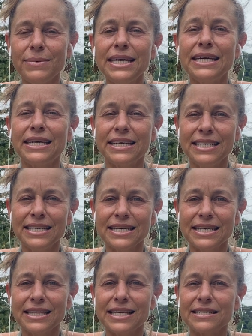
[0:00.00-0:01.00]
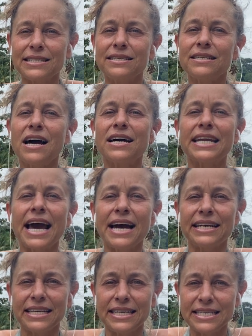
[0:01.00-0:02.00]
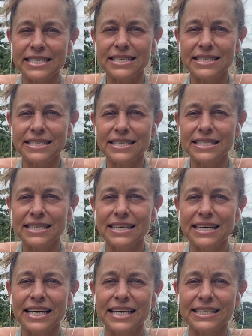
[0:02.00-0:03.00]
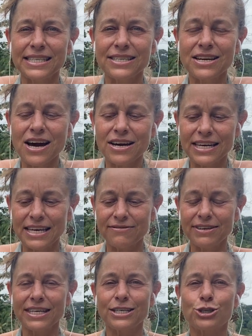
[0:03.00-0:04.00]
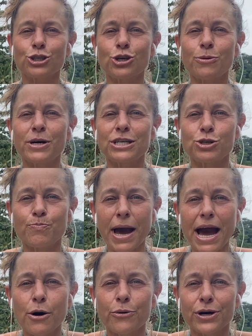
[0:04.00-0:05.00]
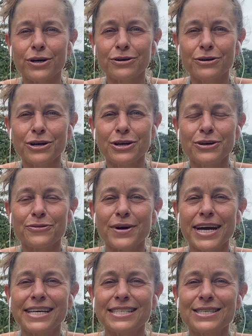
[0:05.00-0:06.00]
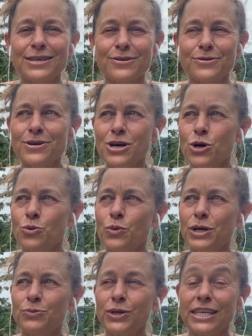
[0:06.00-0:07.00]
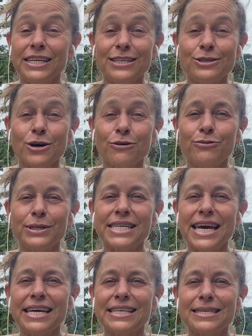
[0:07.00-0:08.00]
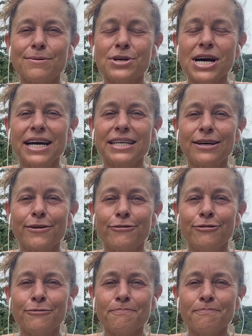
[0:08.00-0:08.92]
me that's not at ease. It's not giving it so much power, right? So when if we take some kind of